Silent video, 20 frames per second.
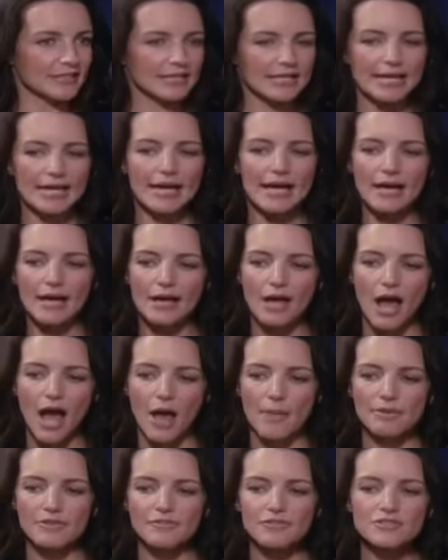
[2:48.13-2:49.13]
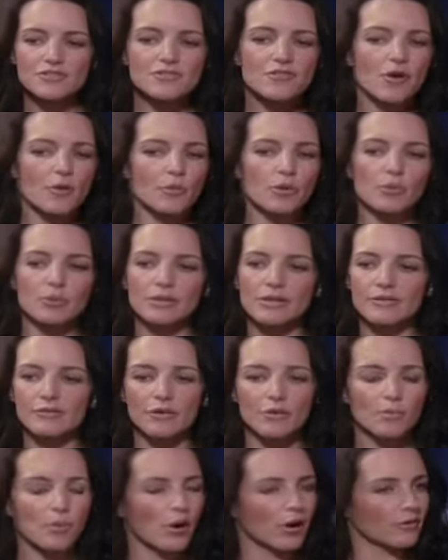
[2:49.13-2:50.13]
Yeah. I mean, first of all, we were never
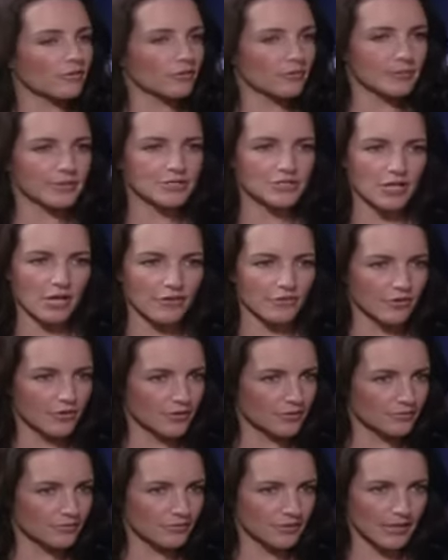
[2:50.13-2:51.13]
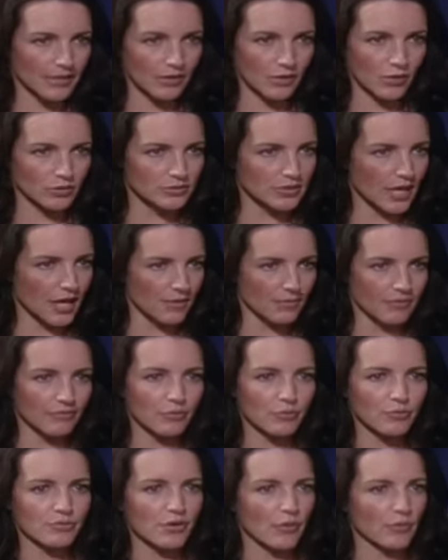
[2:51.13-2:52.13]
apart from each other that whole time.
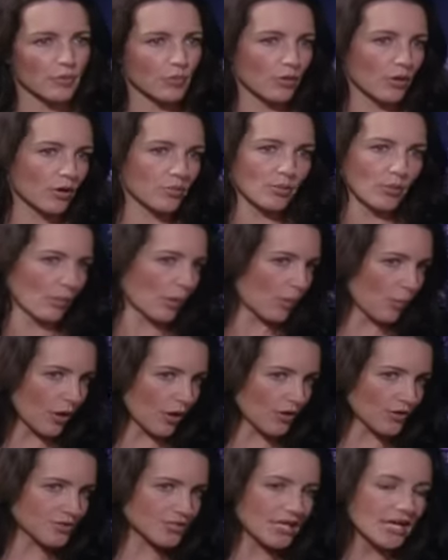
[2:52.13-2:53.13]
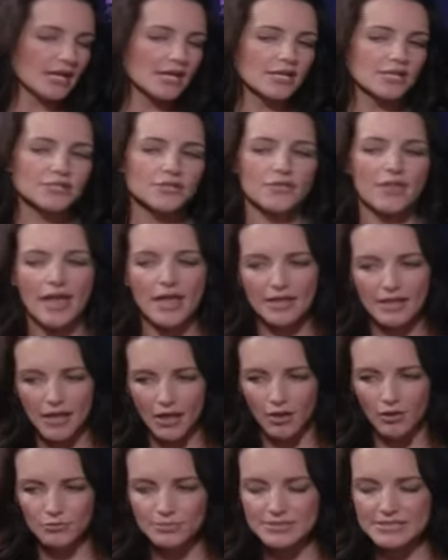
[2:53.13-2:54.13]
Everyone thought we were, but we weren't. Yeah. So that
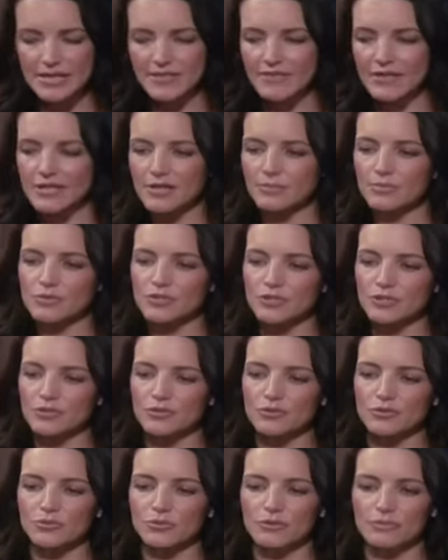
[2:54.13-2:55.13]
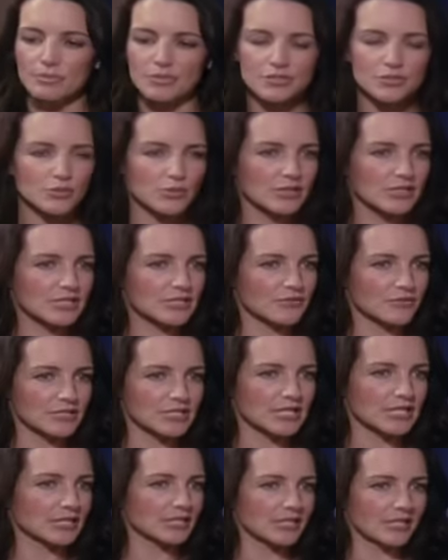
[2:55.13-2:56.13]
helps. And then number 2, we've been doing this for
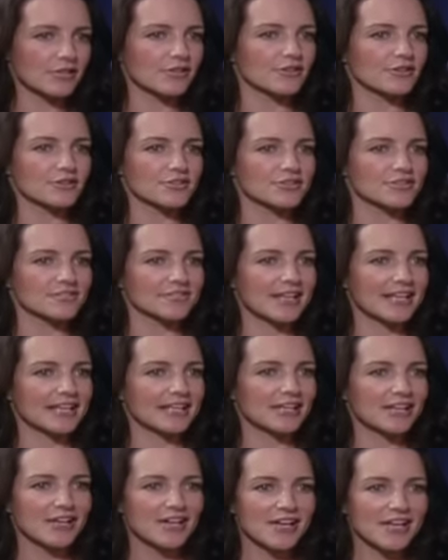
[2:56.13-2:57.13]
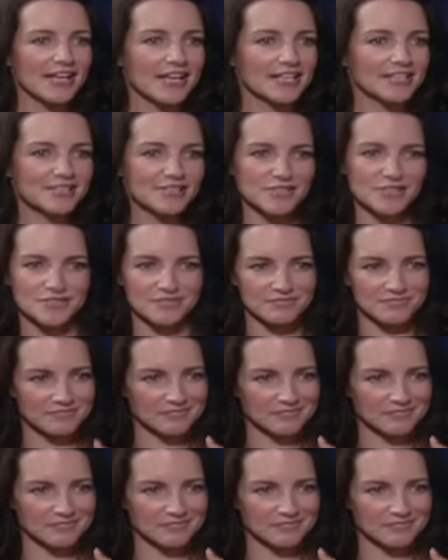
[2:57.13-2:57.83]
10 years. It's